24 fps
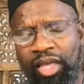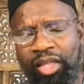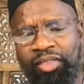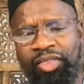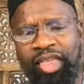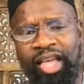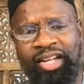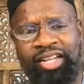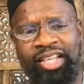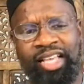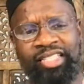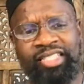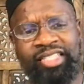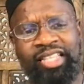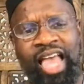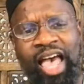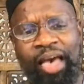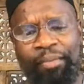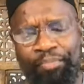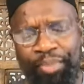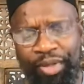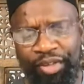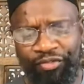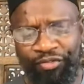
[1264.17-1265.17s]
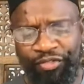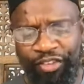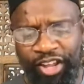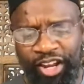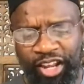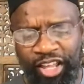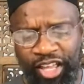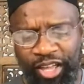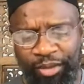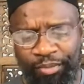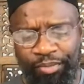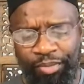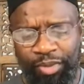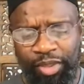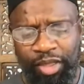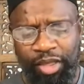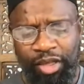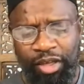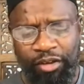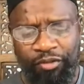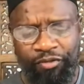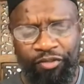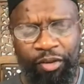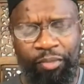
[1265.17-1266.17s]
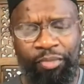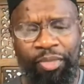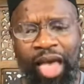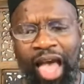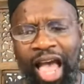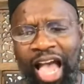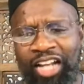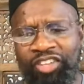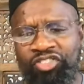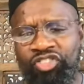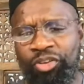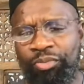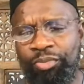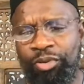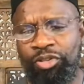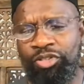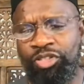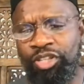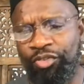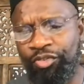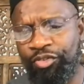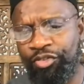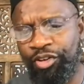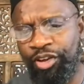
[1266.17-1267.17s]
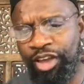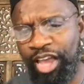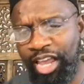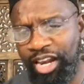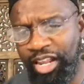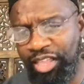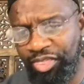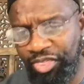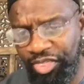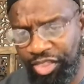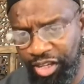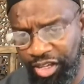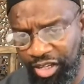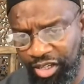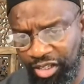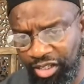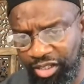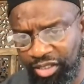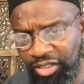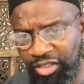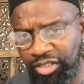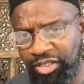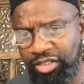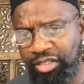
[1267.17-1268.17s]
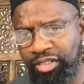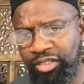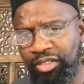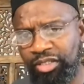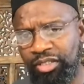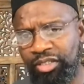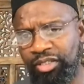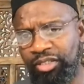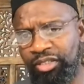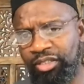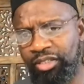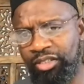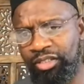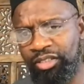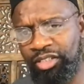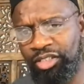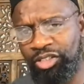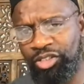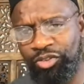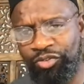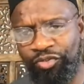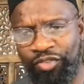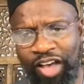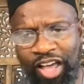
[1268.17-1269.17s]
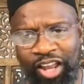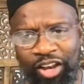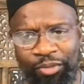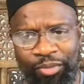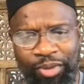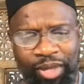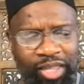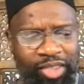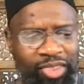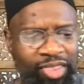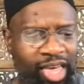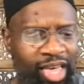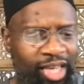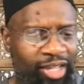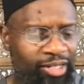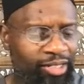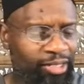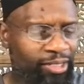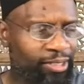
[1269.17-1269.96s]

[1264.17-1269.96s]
that does not befit him from the attributes of created things. Did you follow me in that?